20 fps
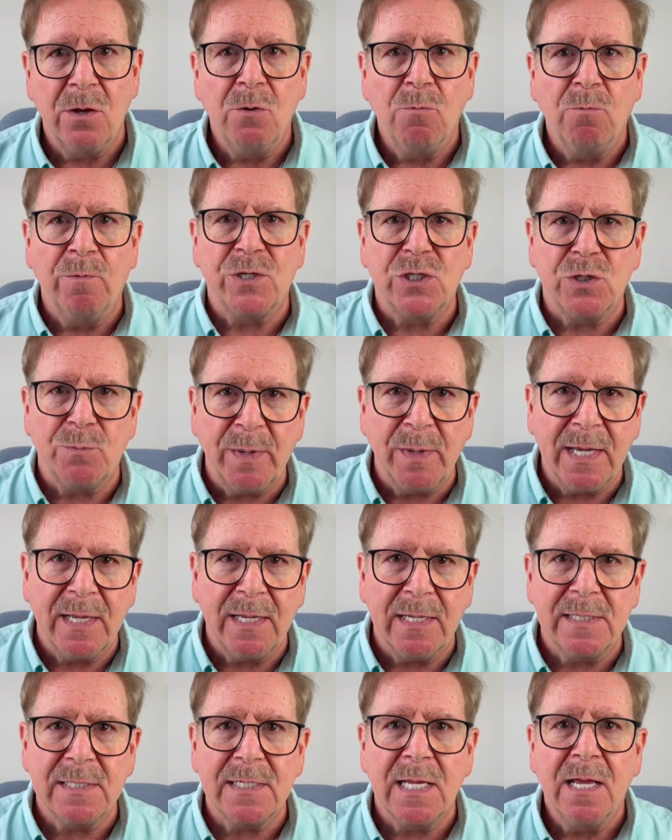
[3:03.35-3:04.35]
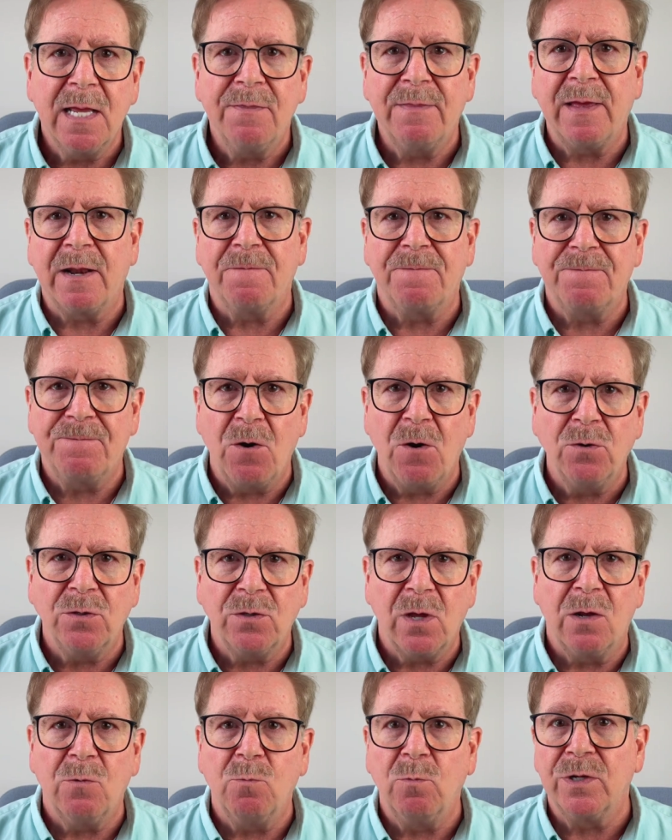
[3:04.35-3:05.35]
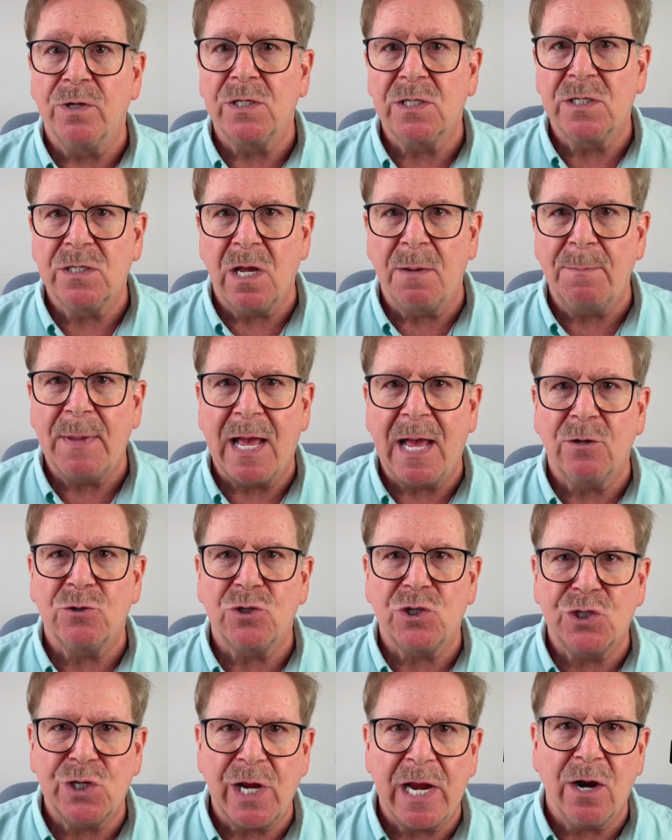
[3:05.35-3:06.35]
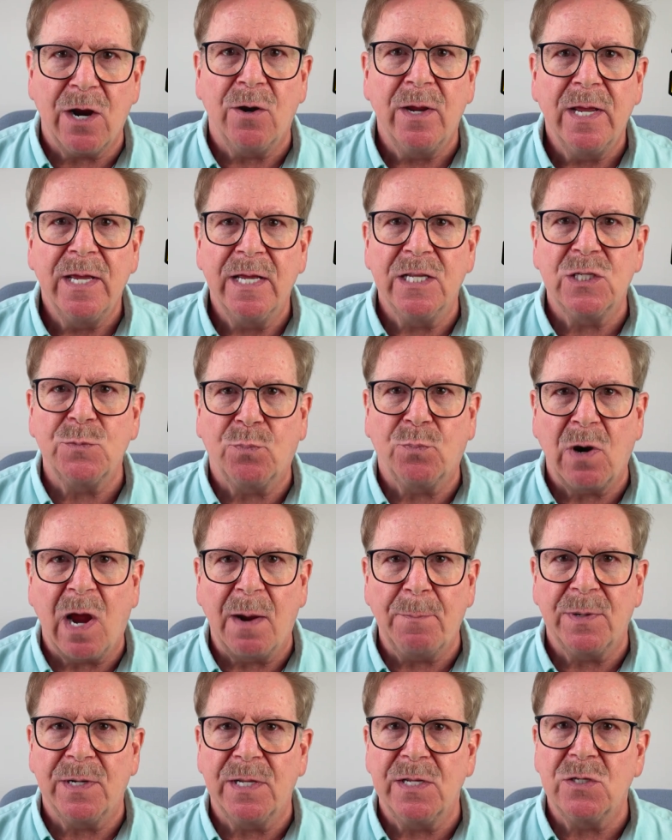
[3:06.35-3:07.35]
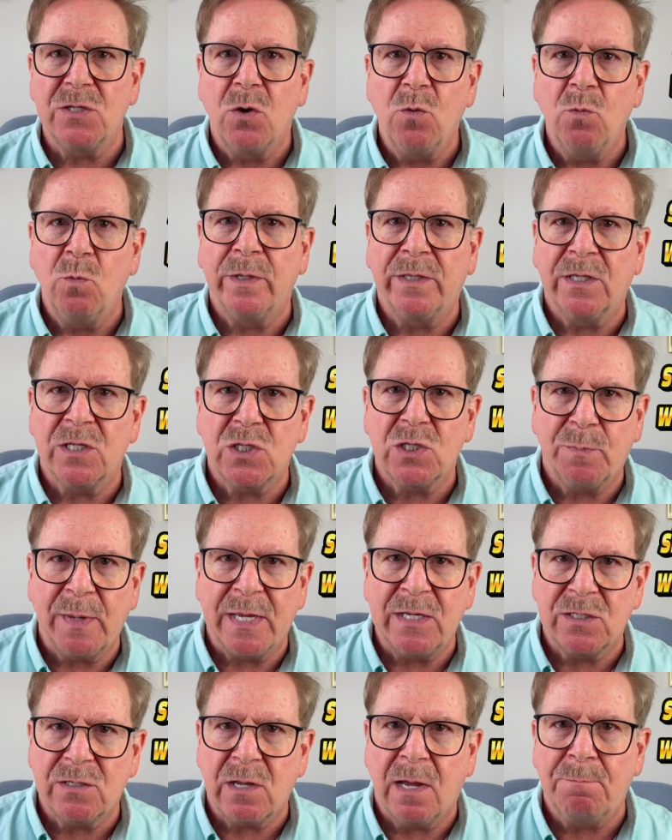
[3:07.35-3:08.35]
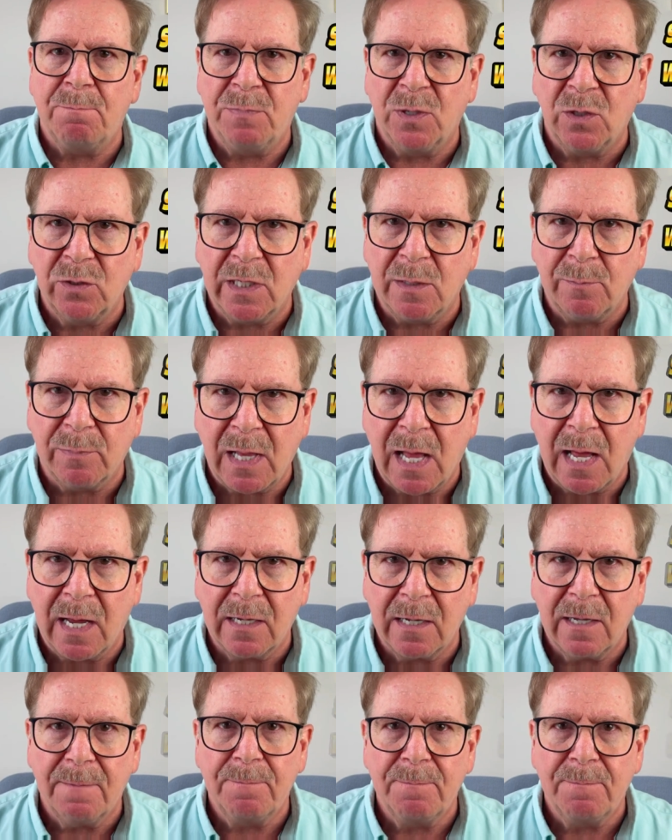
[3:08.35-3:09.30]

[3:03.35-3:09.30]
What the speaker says: which means that a photon would somehow share its properties with the space-time building block.